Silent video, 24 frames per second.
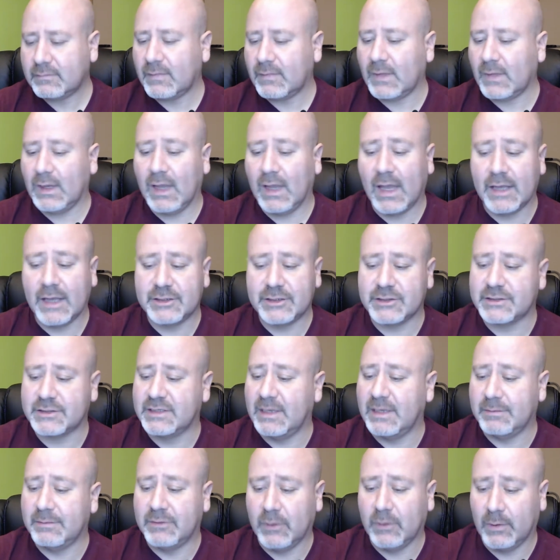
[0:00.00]
and just
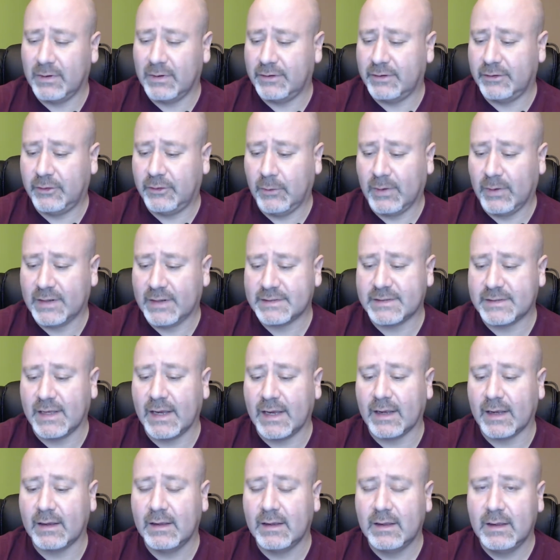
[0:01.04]
keep doing its
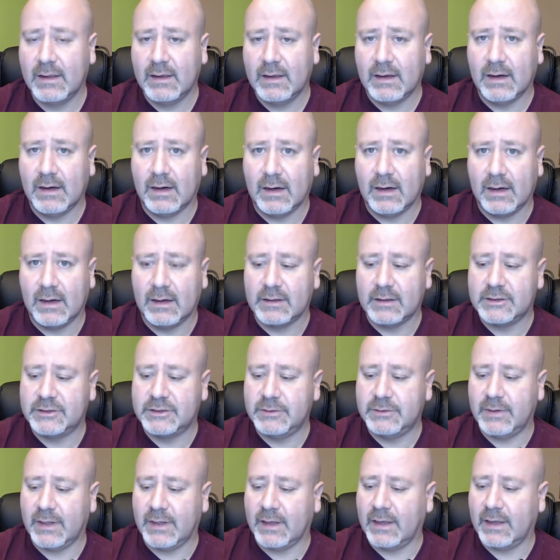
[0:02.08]
thing.
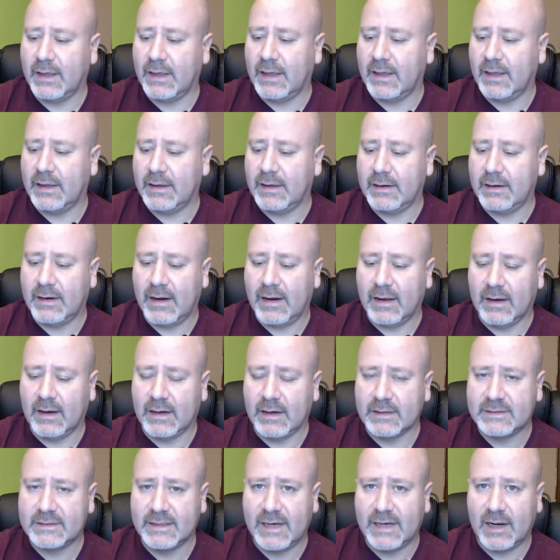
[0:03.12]
Shooting in
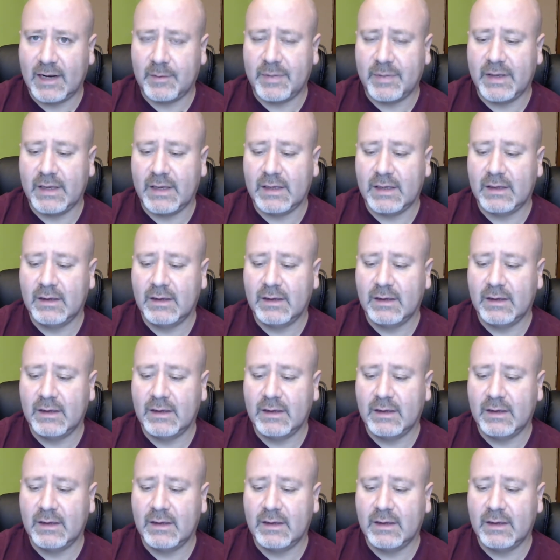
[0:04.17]
1080p,